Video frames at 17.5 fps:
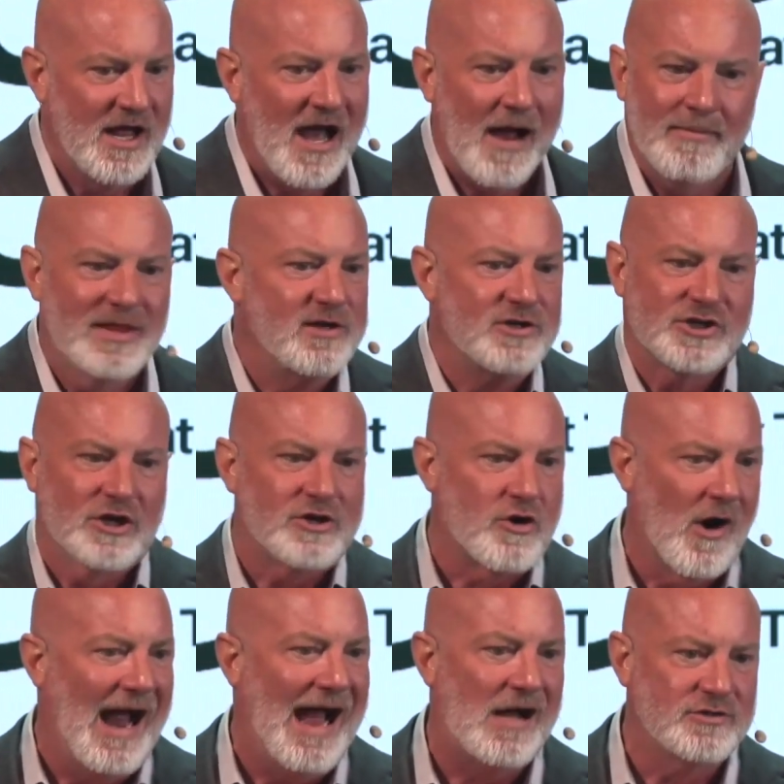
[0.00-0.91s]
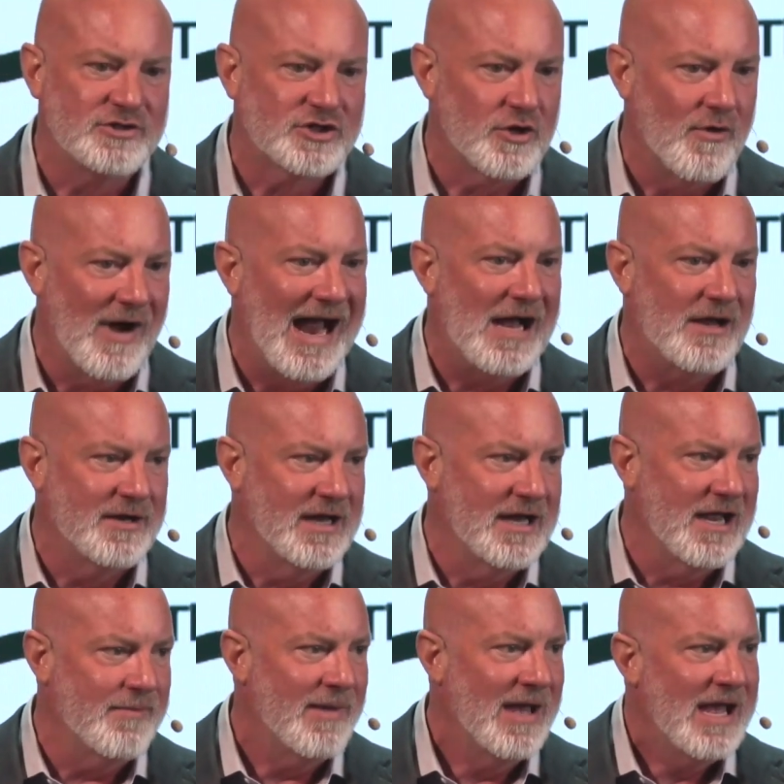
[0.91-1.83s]
I mean, there's a crowd surrounding
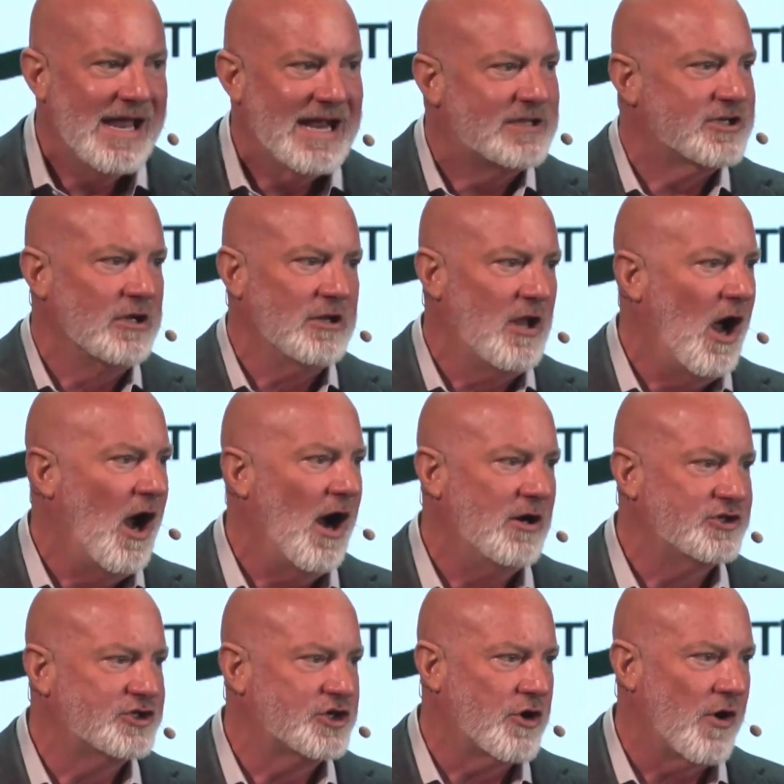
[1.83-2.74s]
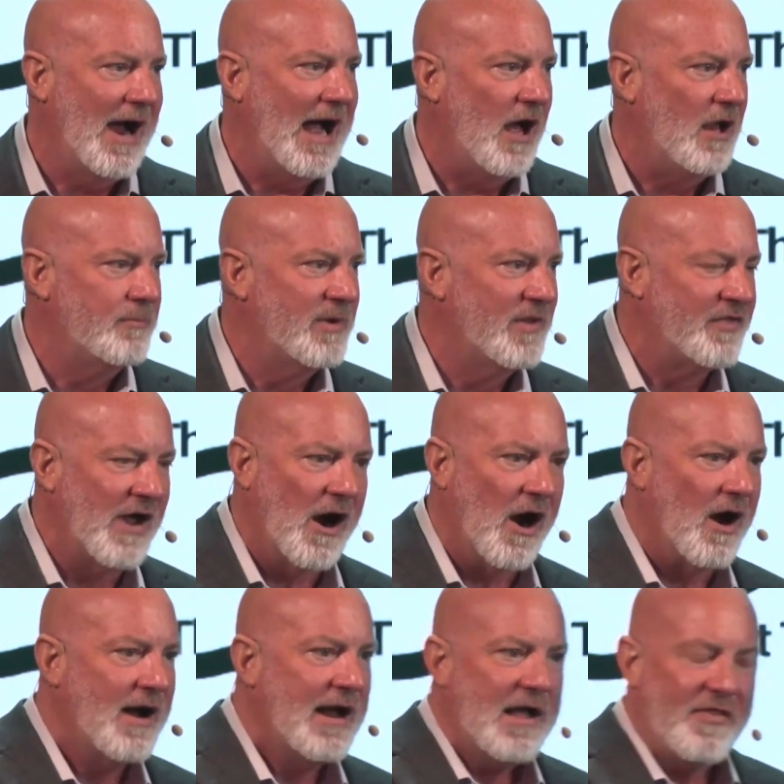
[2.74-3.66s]
him. It's a large crowd, but there
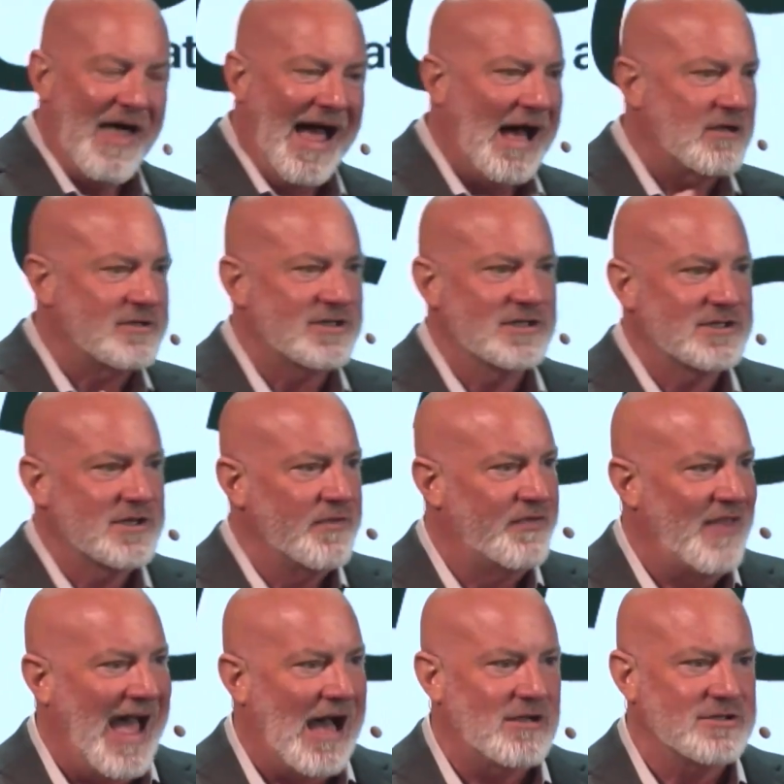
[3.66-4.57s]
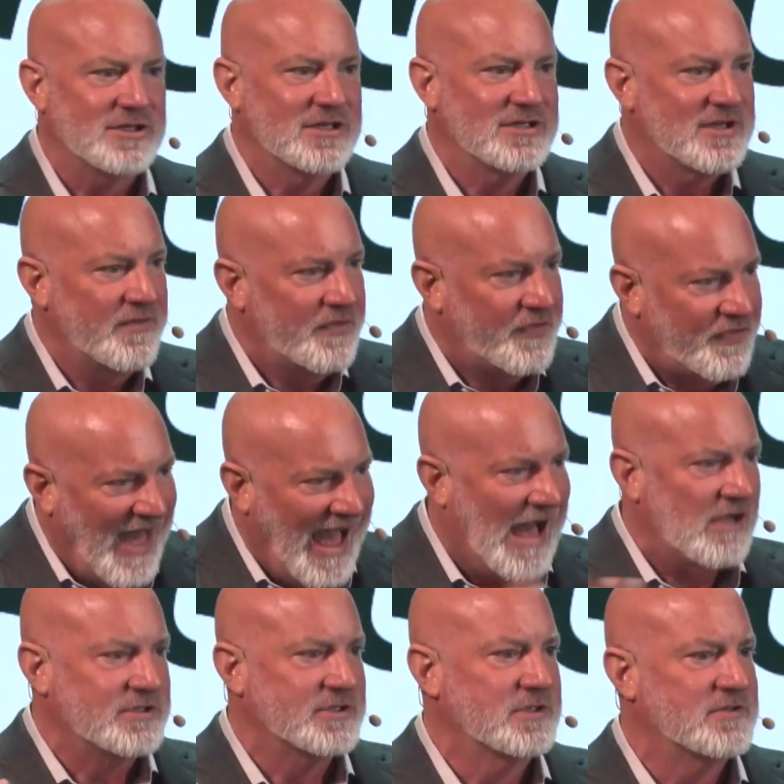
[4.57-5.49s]
are thousands and thousands and
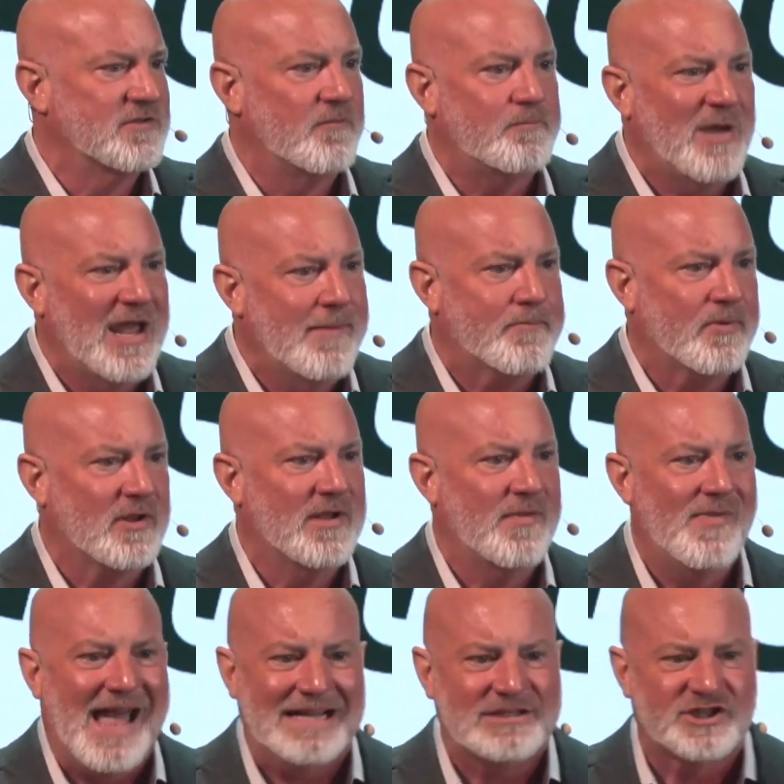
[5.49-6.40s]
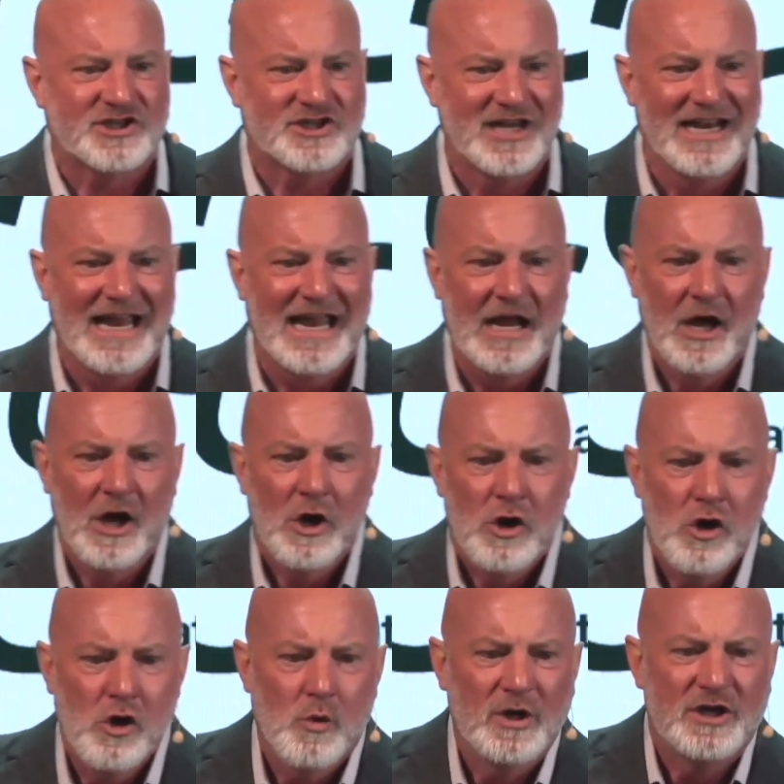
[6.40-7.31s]
thousands of people in that city
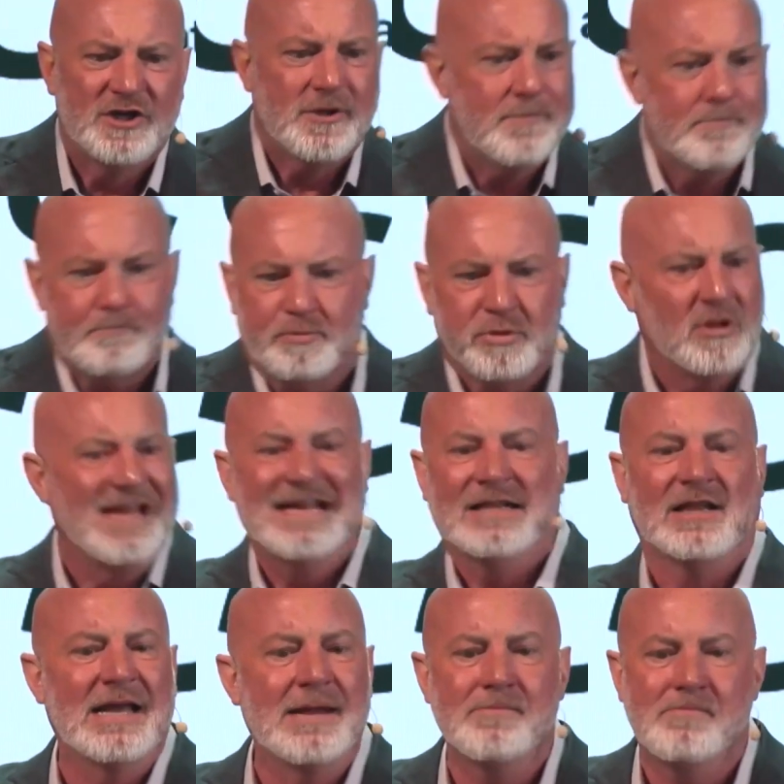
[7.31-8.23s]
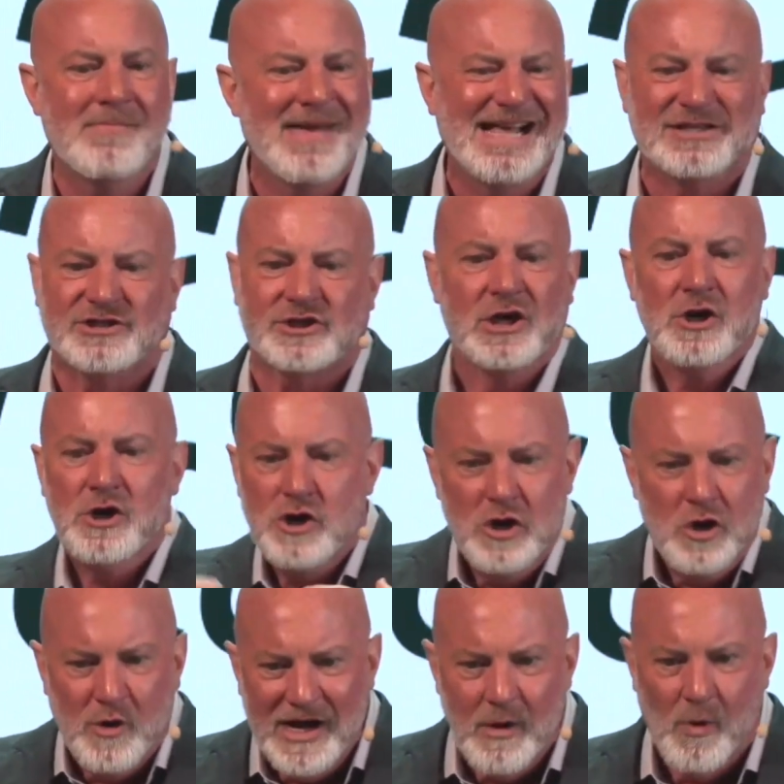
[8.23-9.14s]
who would completely miss
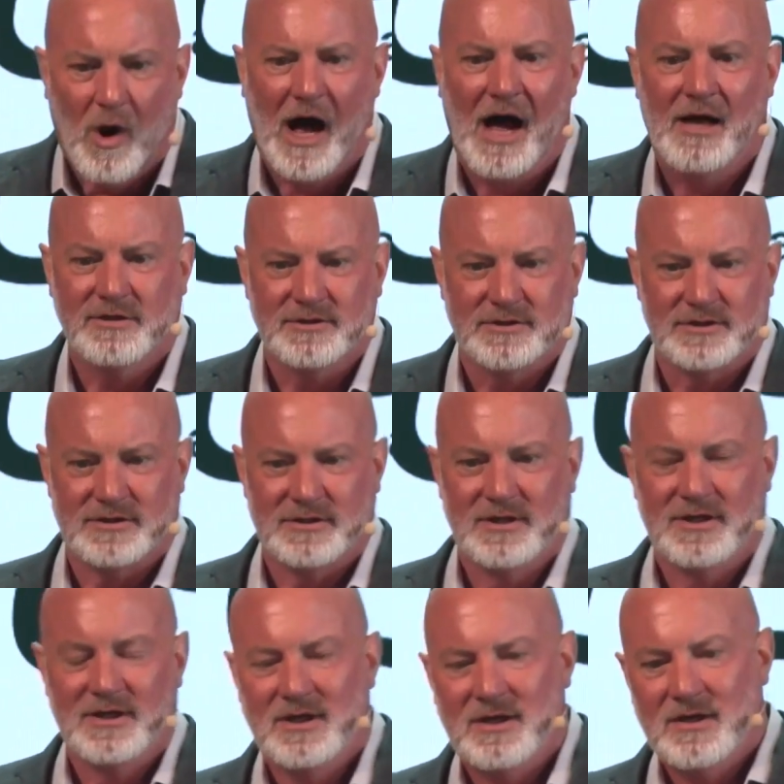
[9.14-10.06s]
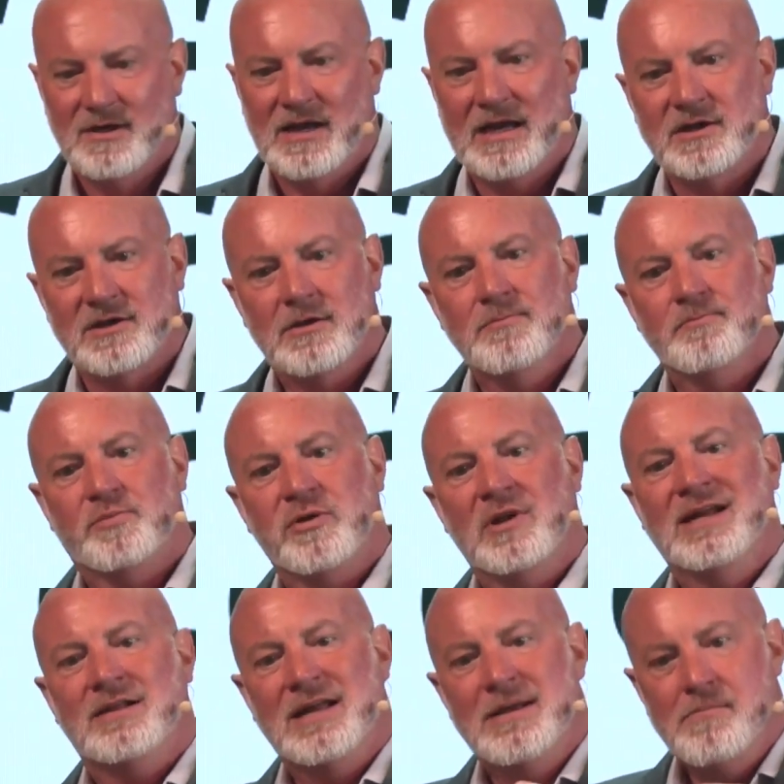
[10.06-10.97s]
who he was and
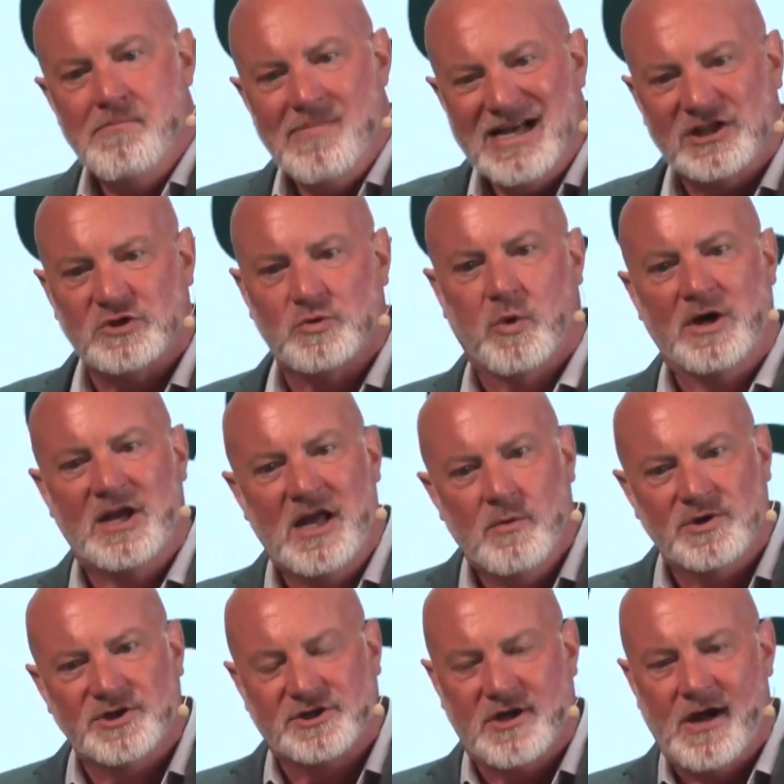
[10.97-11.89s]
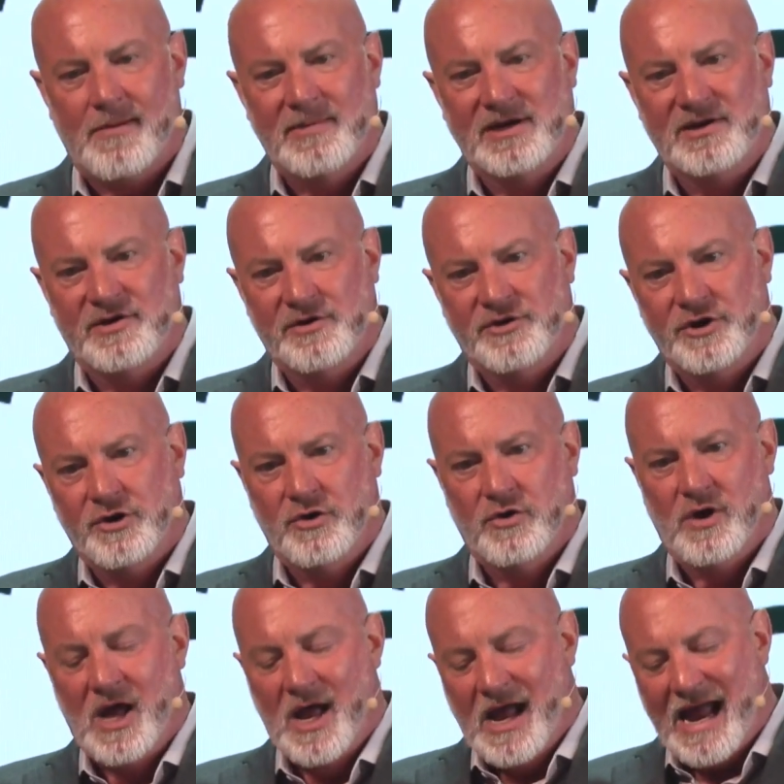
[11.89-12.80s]
completely miss what he was coming to
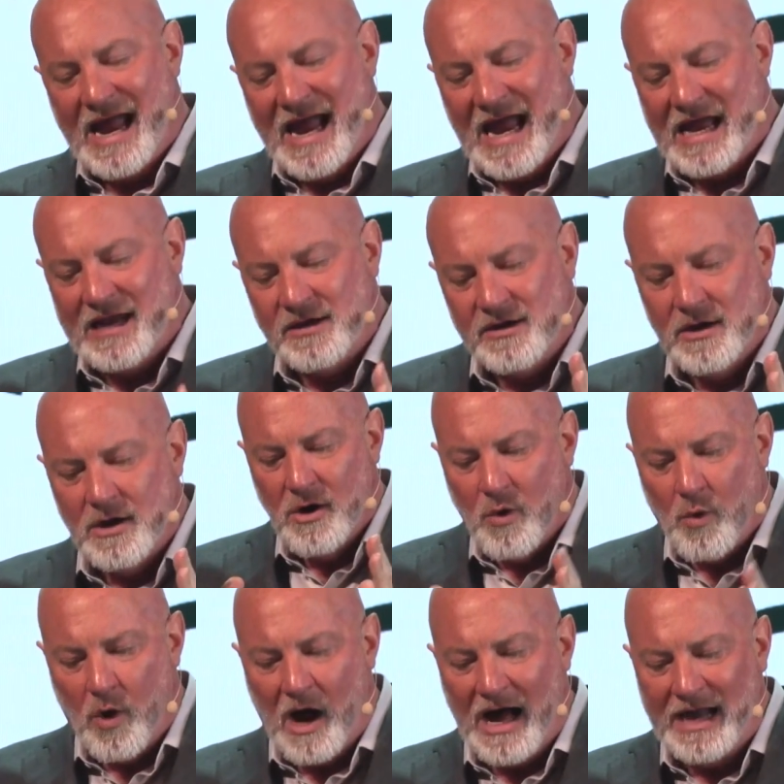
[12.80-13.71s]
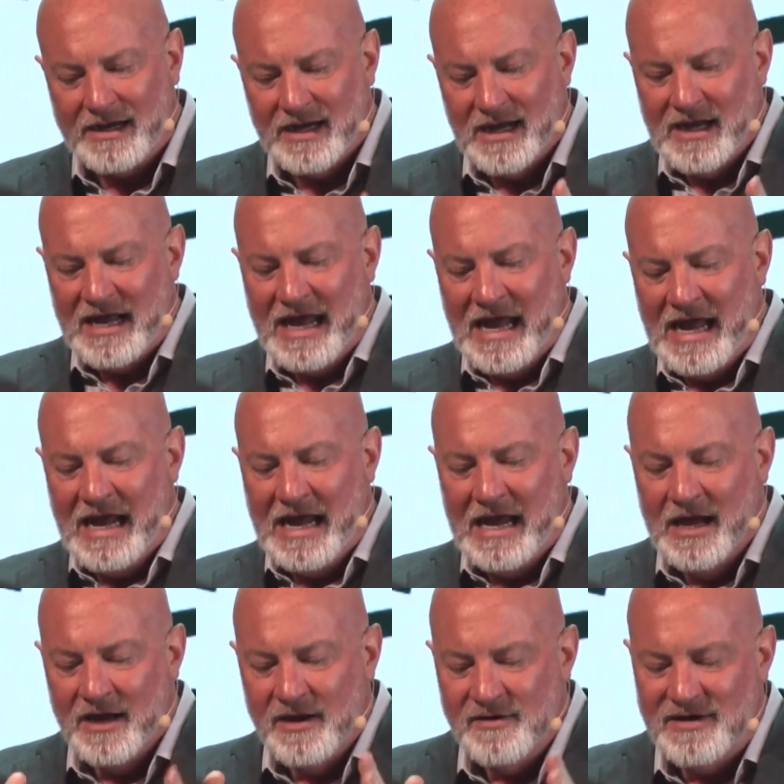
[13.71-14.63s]
do and what
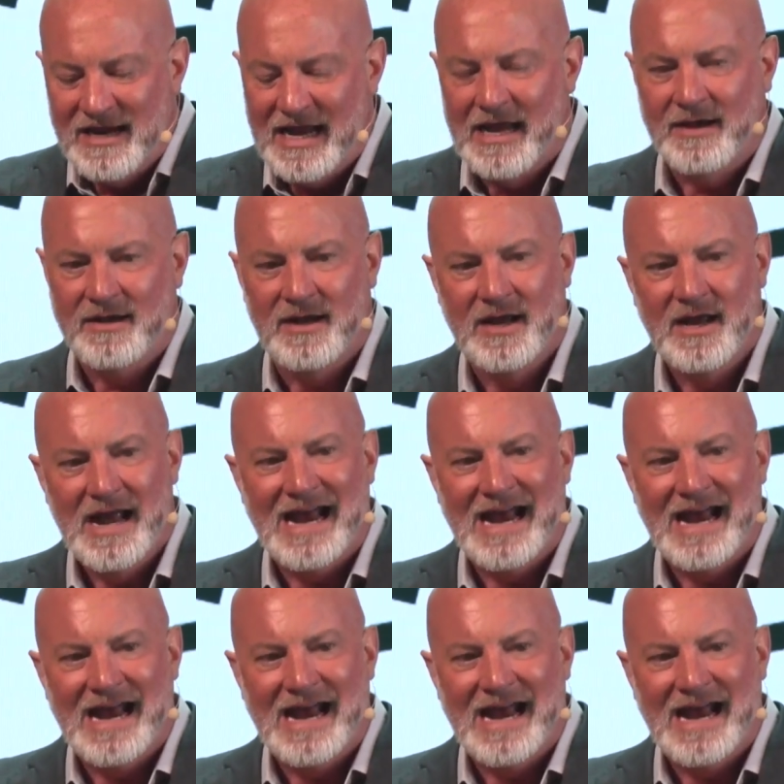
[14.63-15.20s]
he did.